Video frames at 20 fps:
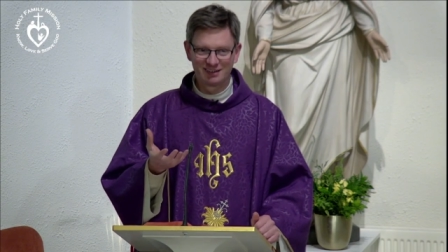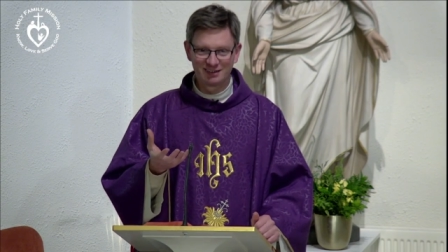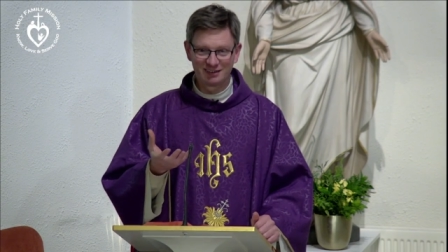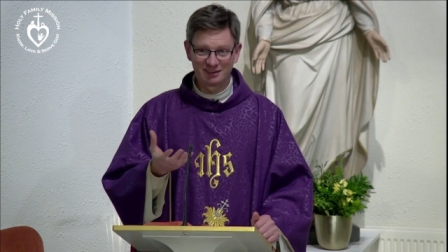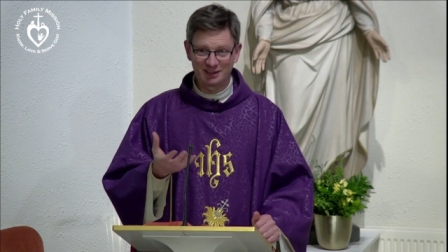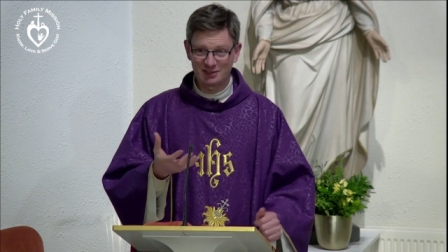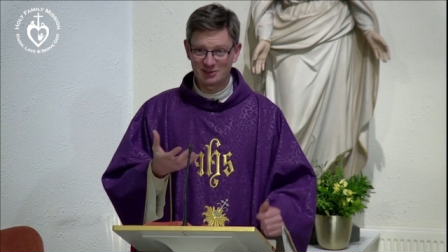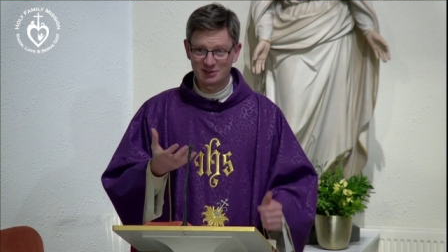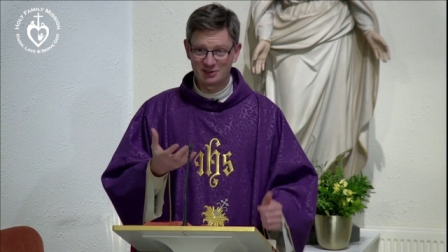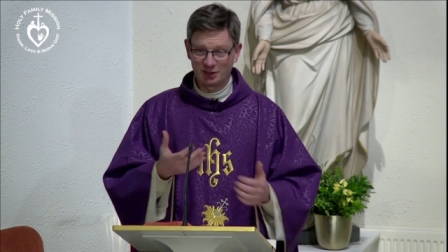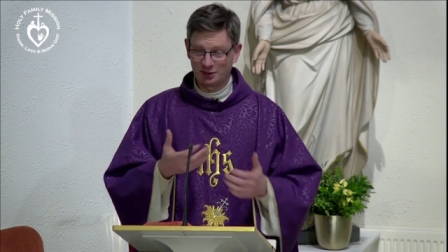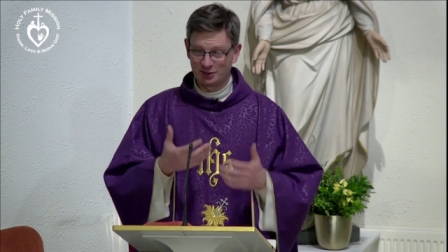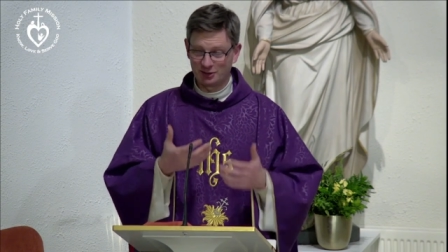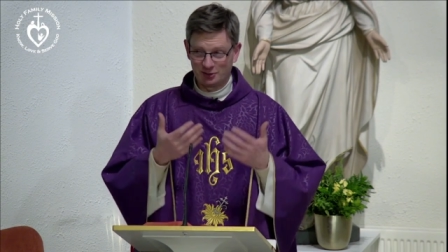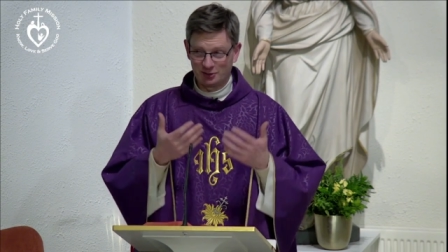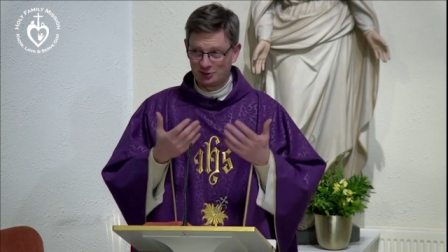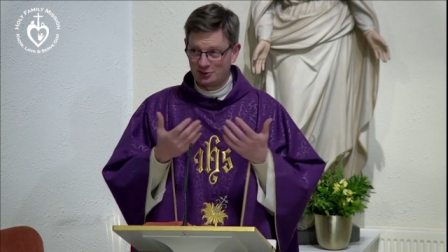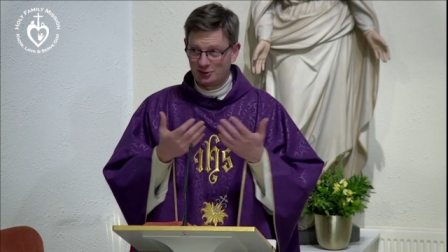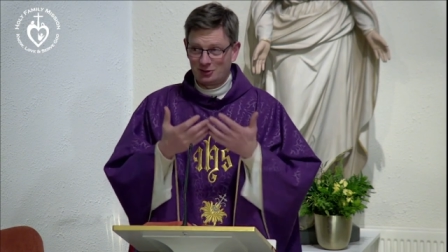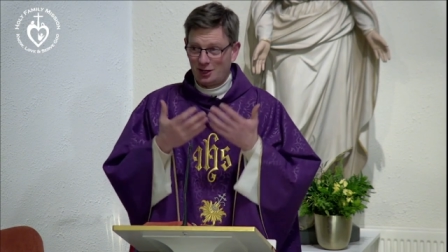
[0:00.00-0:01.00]
That's like, that,
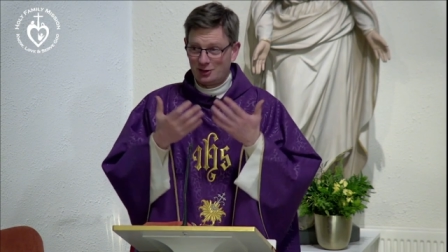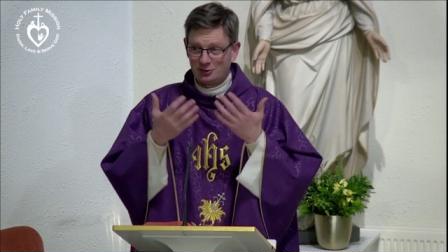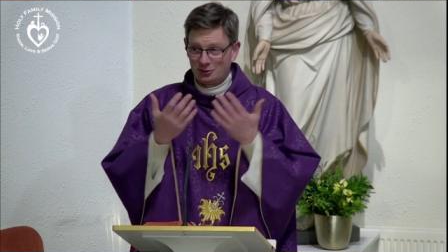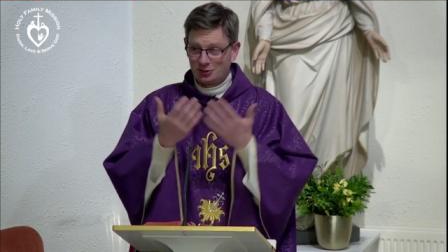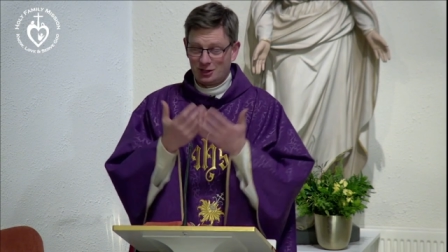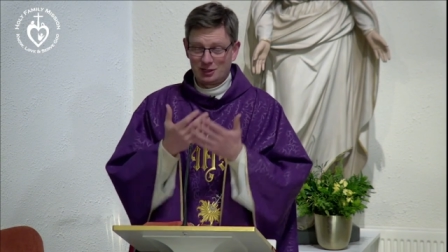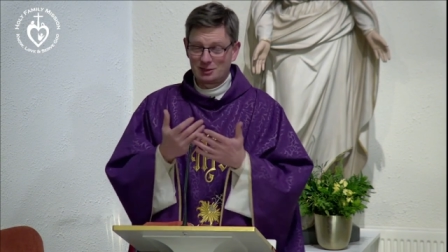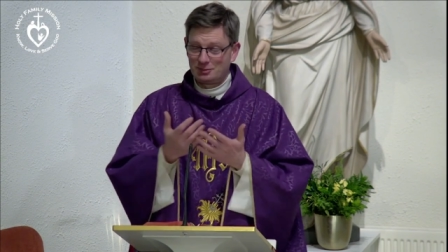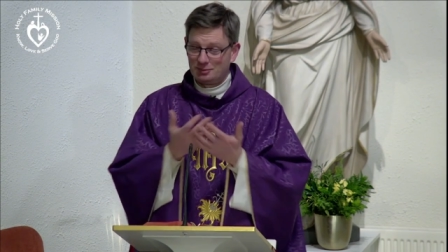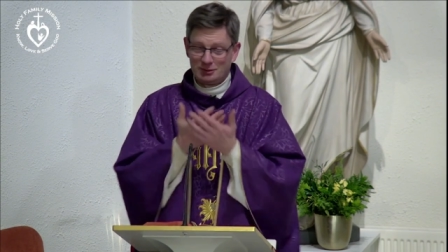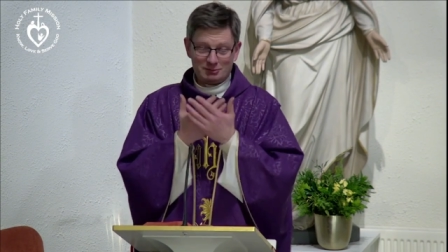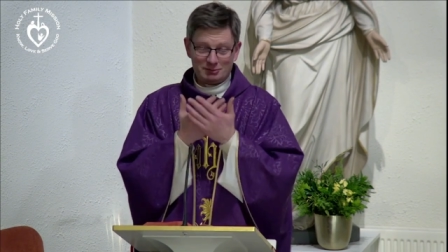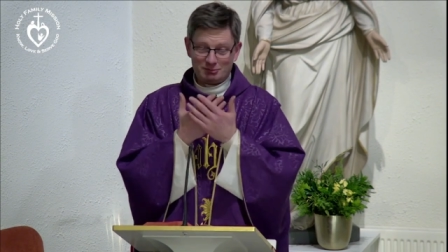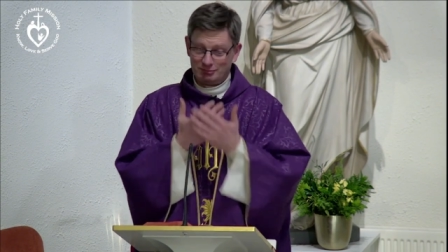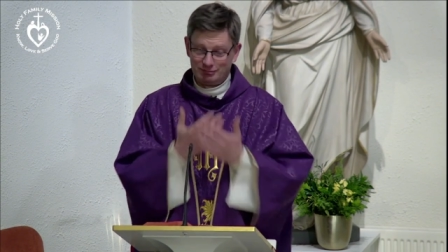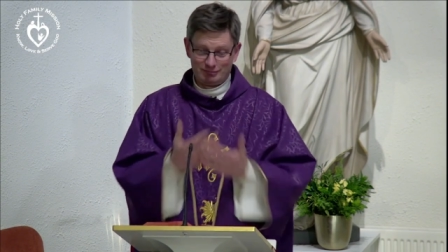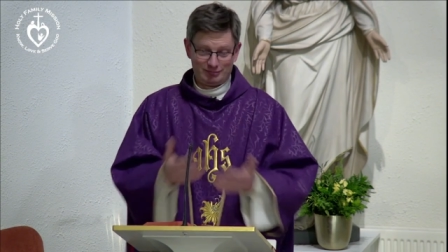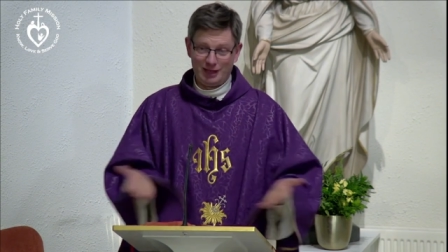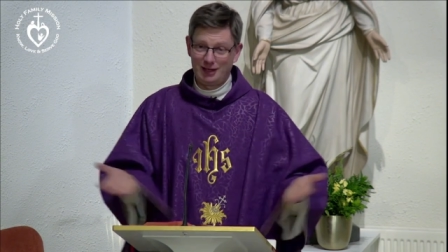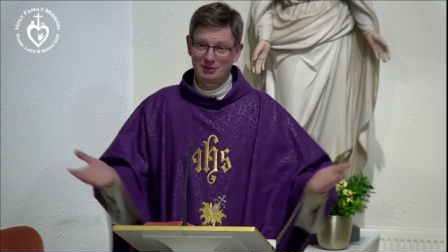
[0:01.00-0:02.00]
that just has to be,
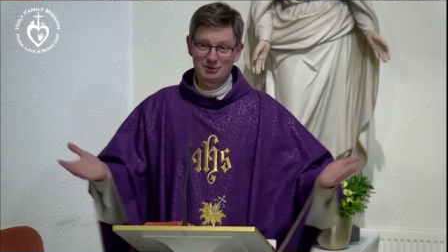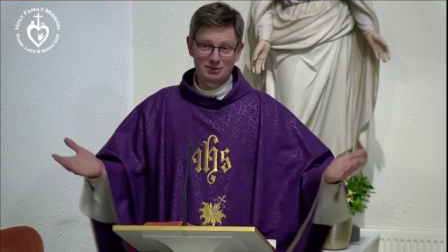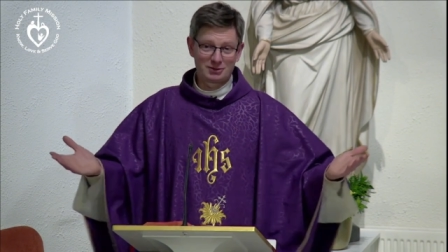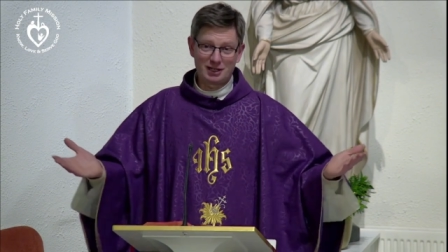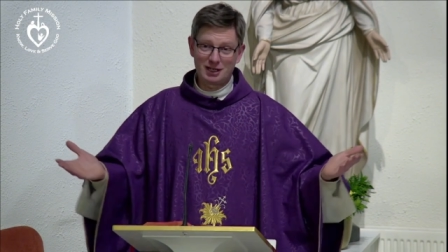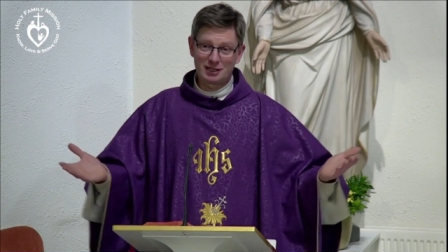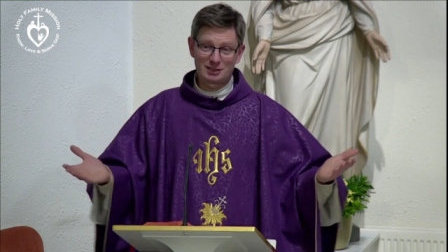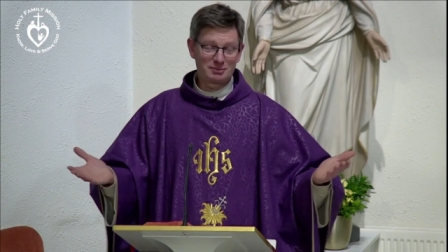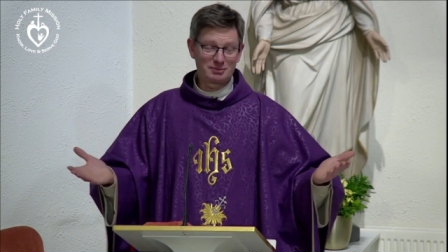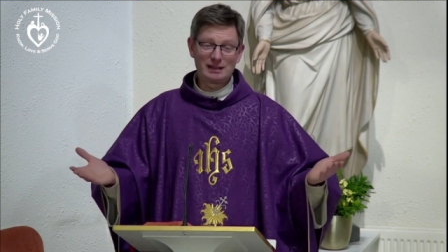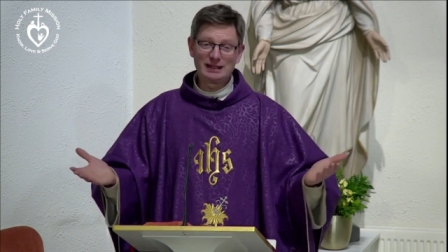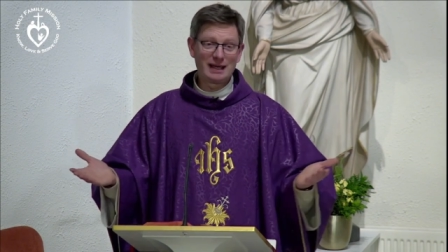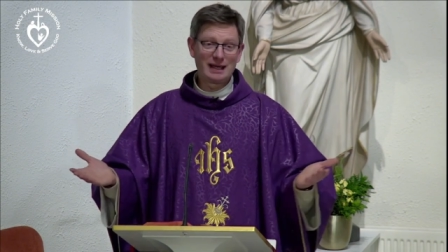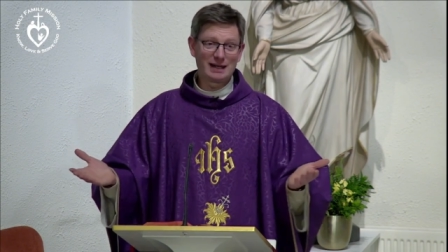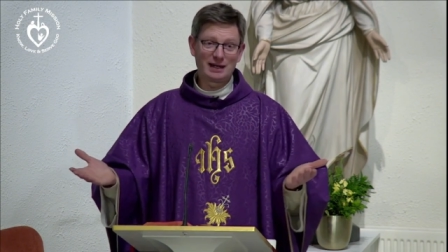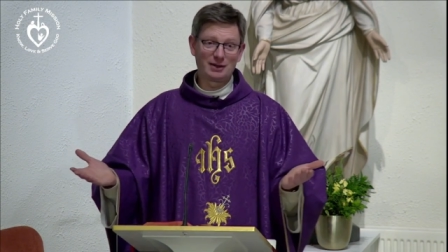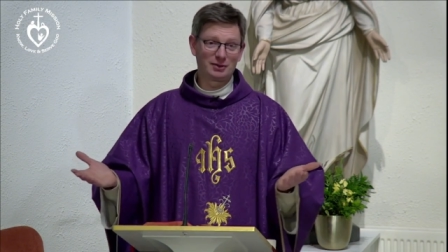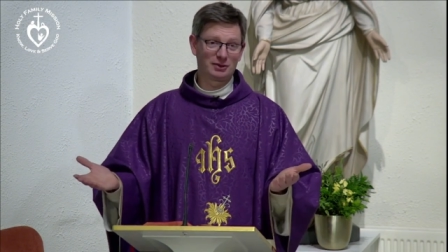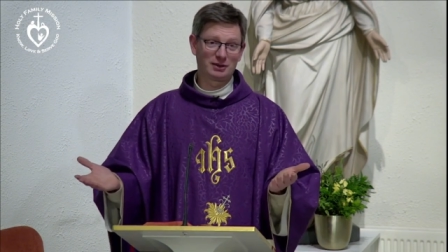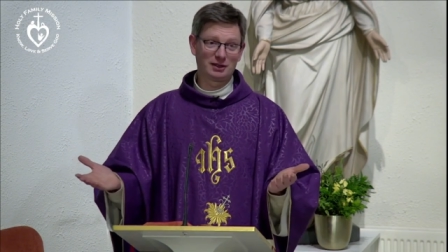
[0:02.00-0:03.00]
that just has to be laid
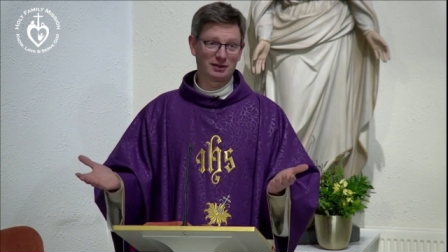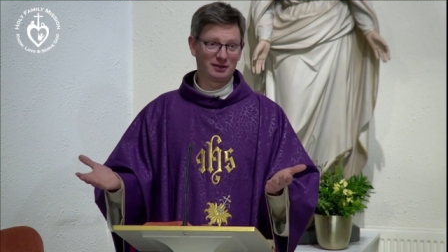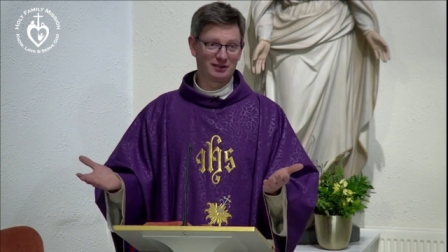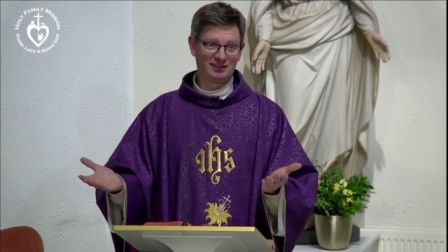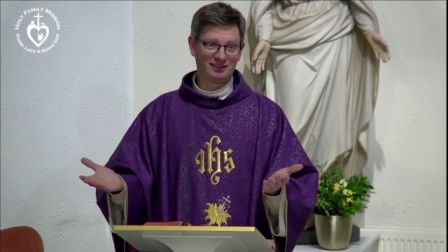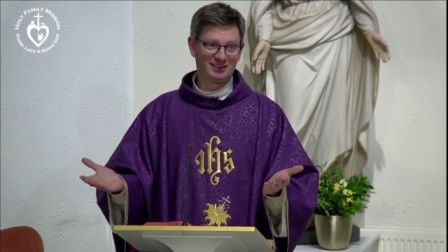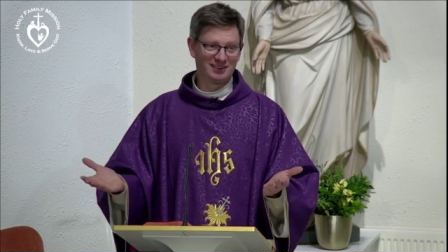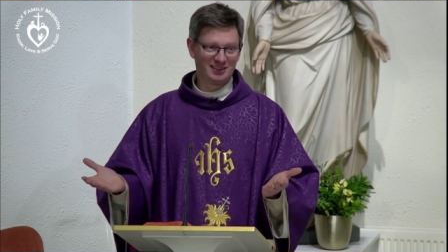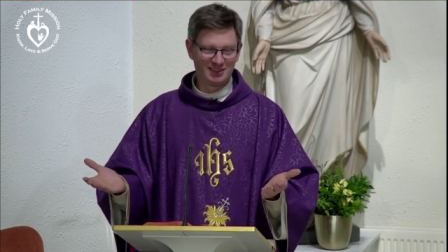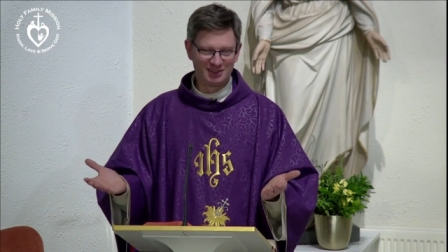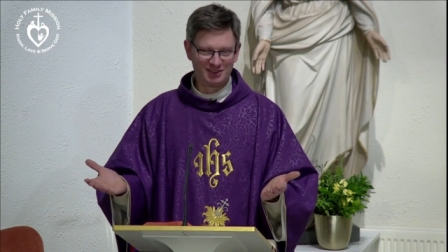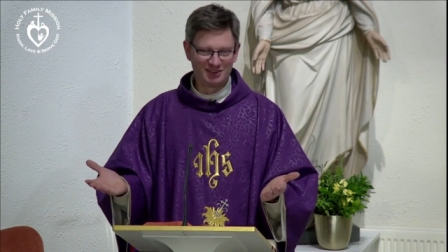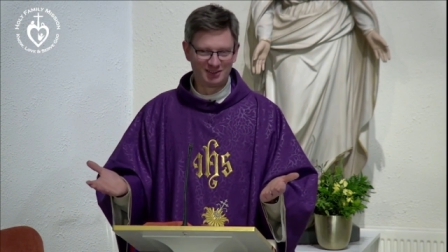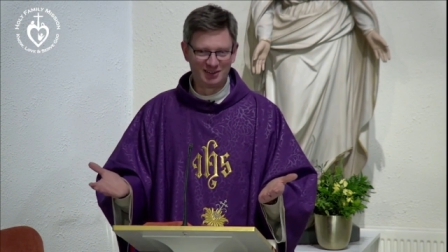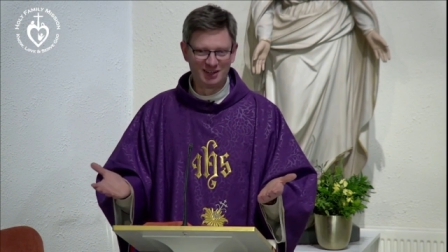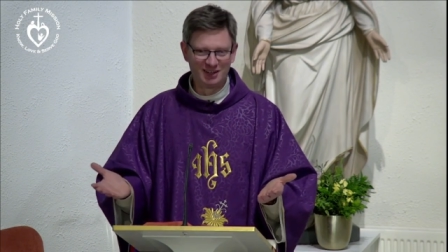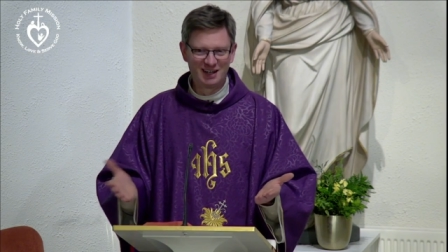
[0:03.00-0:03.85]
out there, you know.